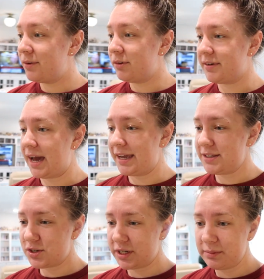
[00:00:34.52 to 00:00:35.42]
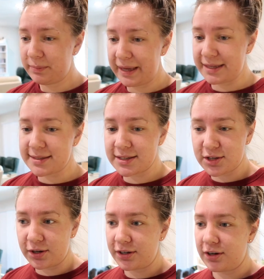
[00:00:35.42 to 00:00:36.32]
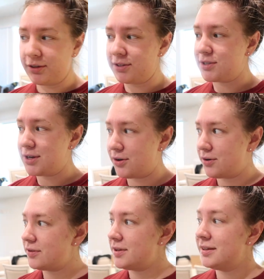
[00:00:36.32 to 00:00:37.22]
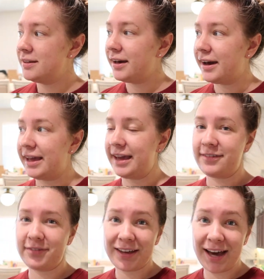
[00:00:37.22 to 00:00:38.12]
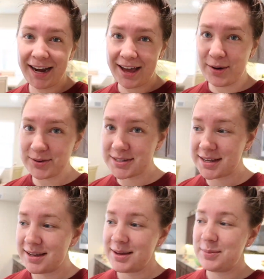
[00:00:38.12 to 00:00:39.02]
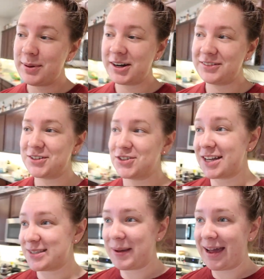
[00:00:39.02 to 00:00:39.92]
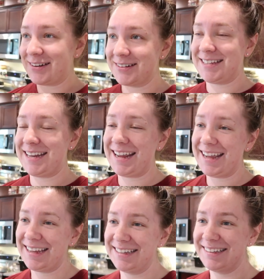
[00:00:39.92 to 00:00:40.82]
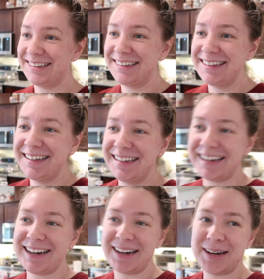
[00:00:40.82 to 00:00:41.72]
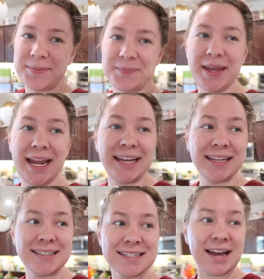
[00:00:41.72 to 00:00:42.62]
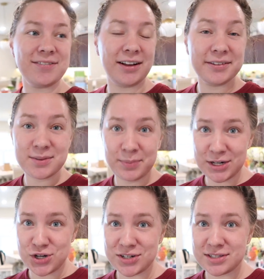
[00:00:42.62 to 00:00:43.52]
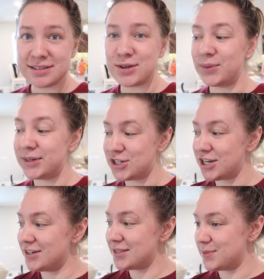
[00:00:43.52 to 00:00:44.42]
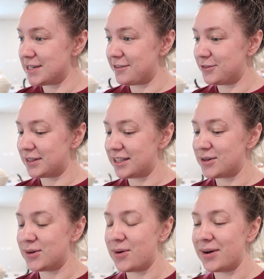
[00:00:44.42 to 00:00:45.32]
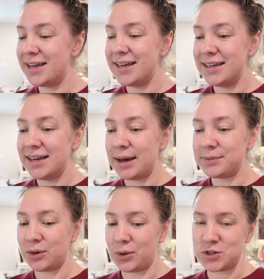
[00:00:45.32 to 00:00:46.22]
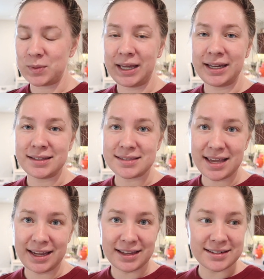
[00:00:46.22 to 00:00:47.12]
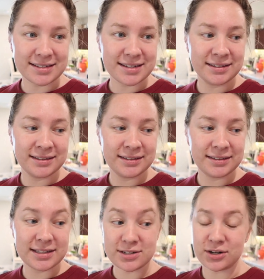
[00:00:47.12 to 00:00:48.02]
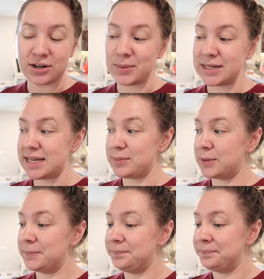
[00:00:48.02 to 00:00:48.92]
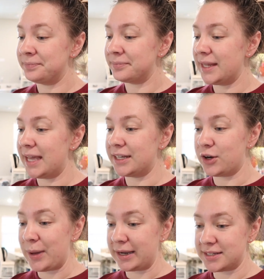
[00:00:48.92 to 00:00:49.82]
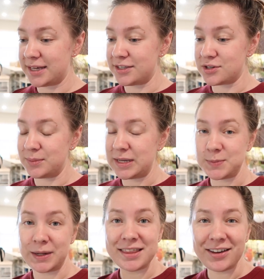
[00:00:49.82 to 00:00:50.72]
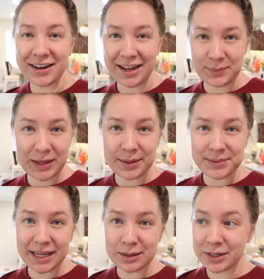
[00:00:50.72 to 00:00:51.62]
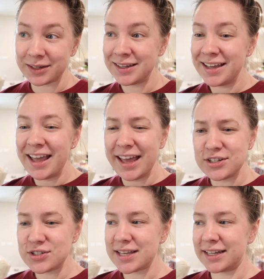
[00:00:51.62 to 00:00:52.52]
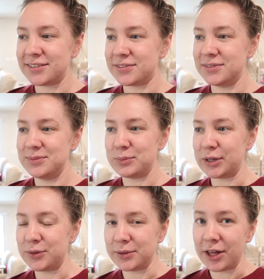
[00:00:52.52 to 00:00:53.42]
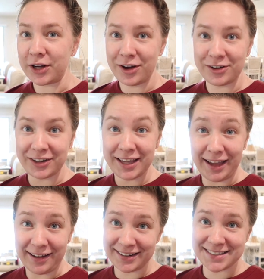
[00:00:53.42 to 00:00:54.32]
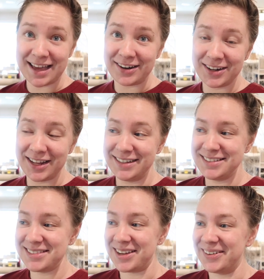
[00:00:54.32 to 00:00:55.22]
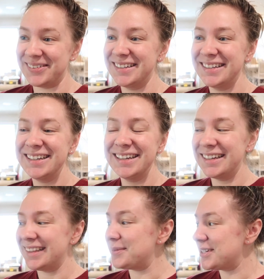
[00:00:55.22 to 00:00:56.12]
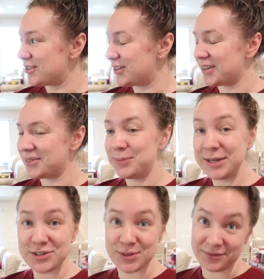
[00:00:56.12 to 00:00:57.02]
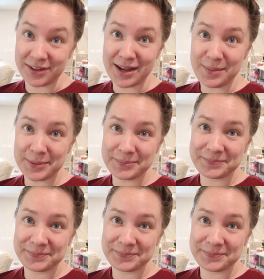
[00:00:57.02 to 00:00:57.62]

We've got ice cream base started on the stove. I have cut out part of a dress pattern today. um, and I've hung some pictures. So I wanna share some stuff with you. I'm gonna wash my hands and get started on my dip and then go back to the ice cream base. But I thought I'd pick up the camera and just kind of bring you along on our chaotic Saturday. So let me show you the pictures we've hung up.